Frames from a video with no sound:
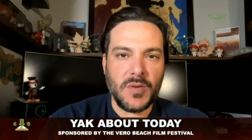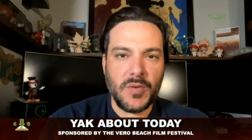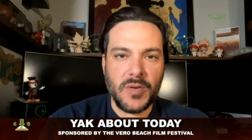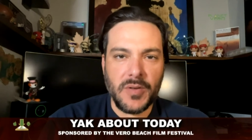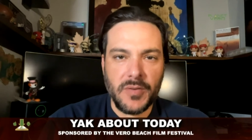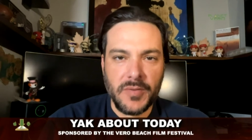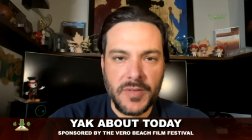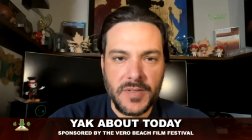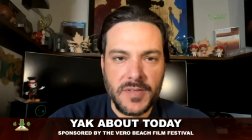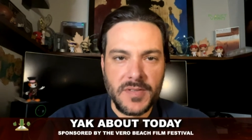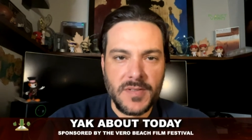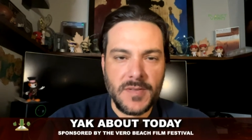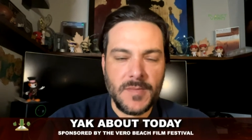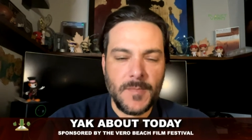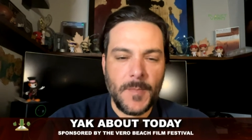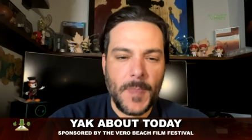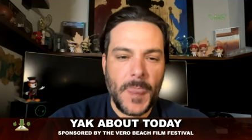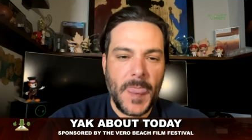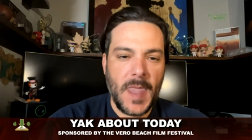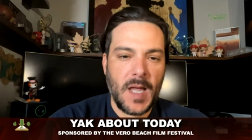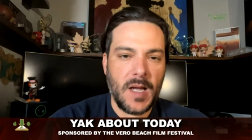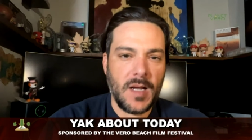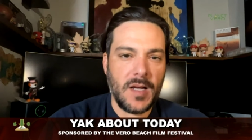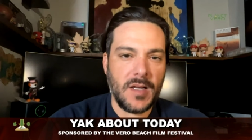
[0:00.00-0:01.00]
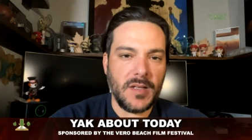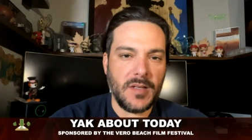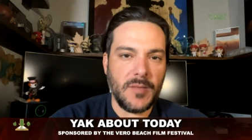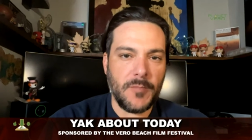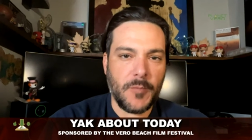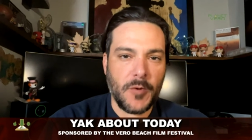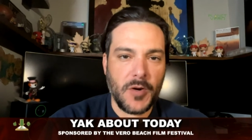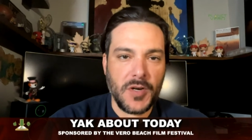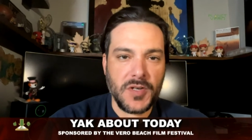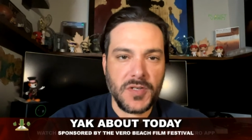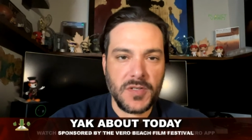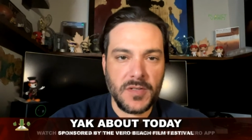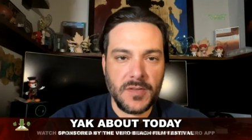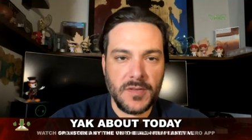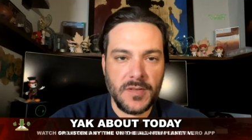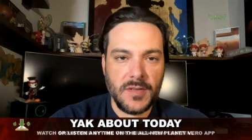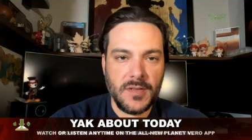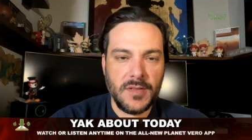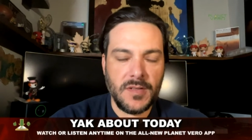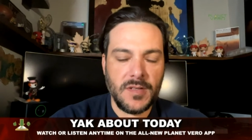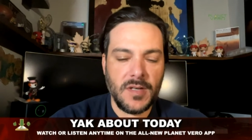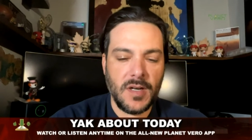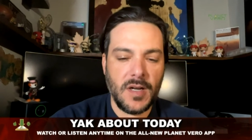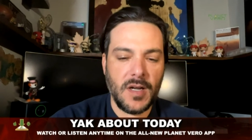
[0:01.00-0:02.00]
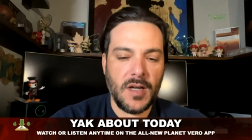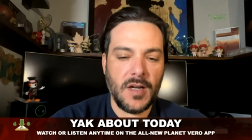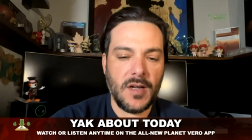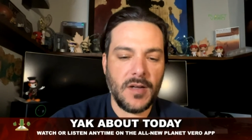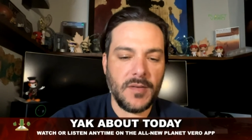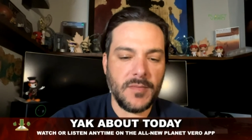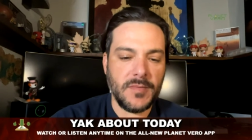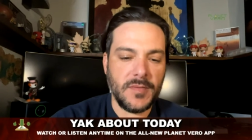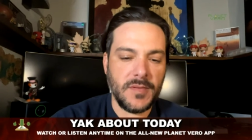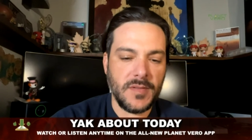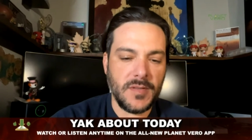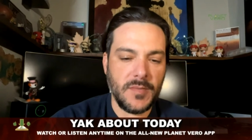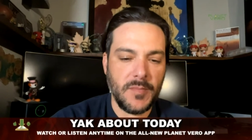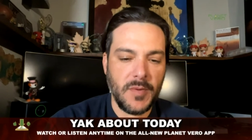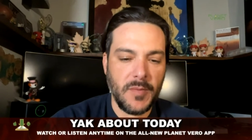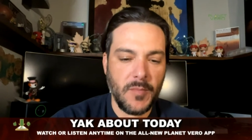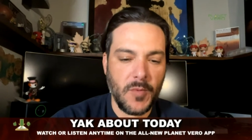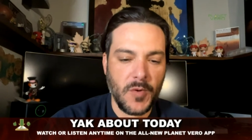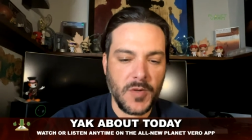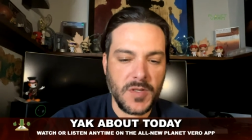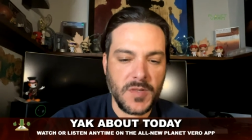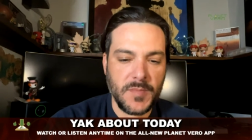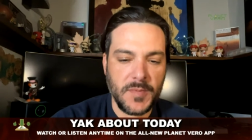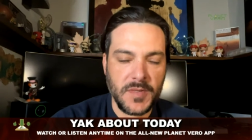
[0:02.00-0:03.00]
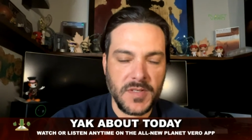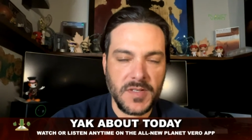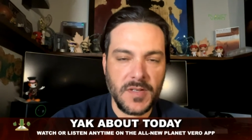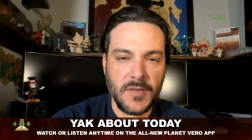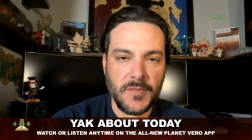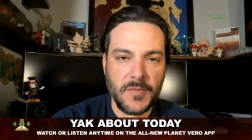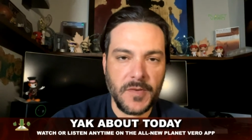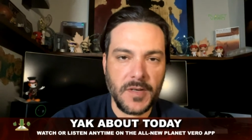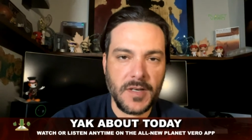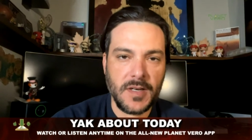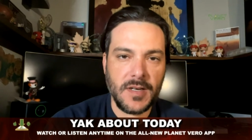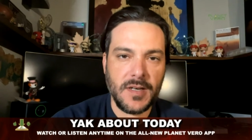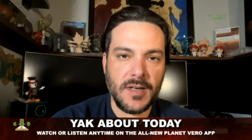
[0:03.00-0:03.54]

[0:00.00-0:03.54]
illness, depression, to be more specific.